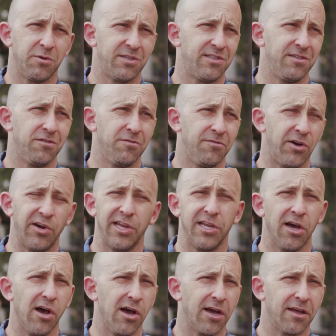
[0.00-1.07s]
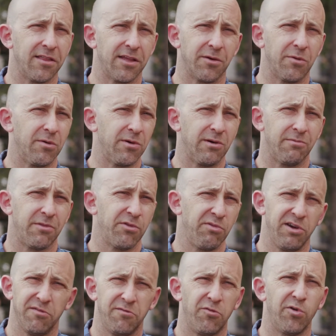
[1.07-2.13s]
were still very young. I think we were
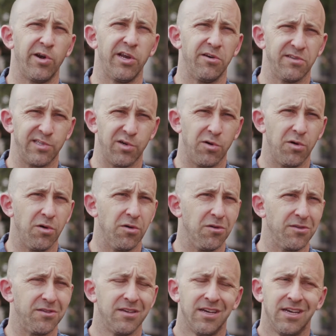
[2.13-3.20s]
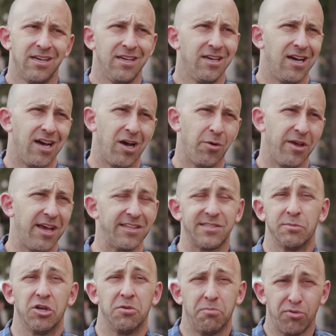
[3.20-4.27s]
3 or 4 years old. We had
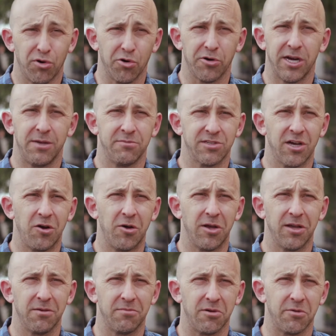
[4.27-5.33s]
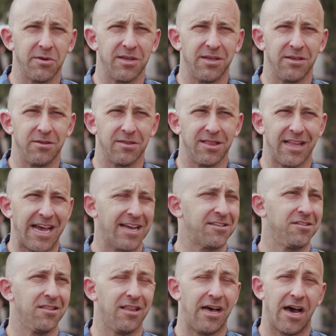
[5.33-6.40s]
some good programs going, but we
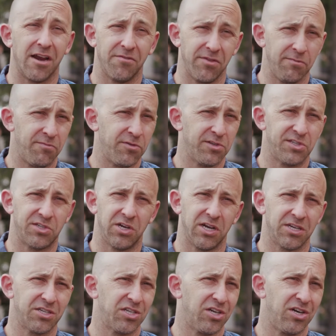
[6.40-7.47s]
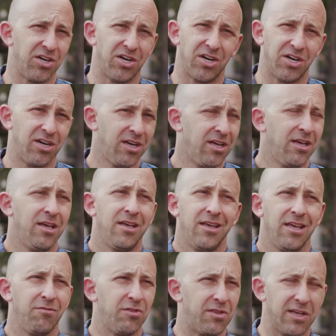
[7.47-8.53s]
lacked a lot of infrastructure,
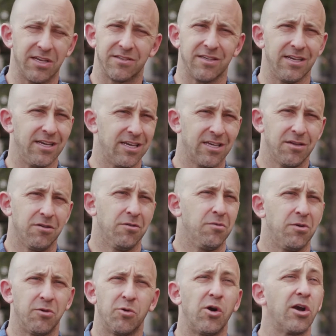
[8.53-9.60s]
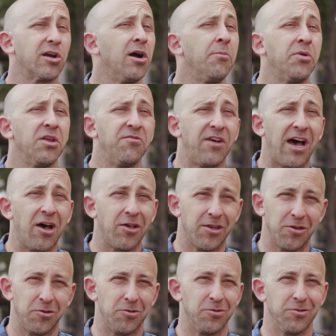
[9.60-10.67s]
even things like, what were our company
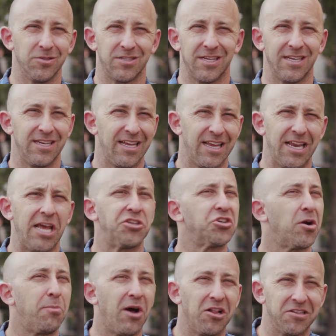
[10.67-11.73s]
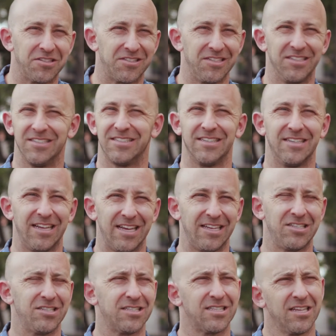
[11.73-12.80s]
values and HR policies
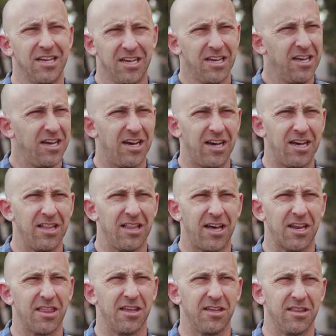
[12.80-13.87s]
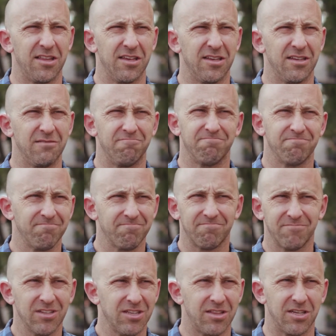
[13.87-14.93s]
and just a lot of
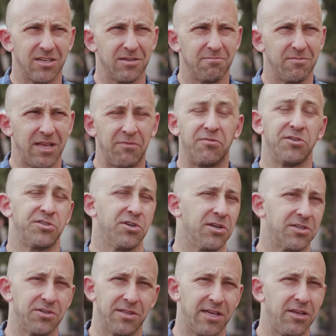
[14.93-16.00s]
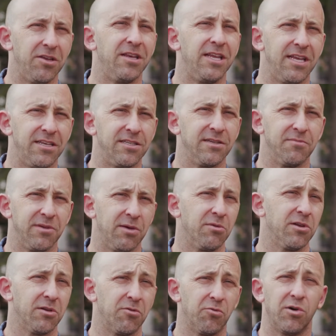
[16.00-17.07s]
the infrastructure that you need to be
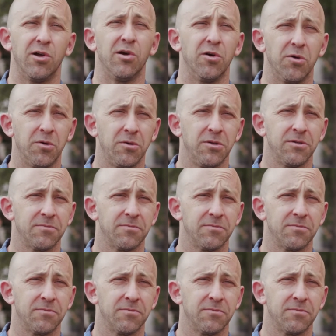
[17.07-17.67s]
able to grow.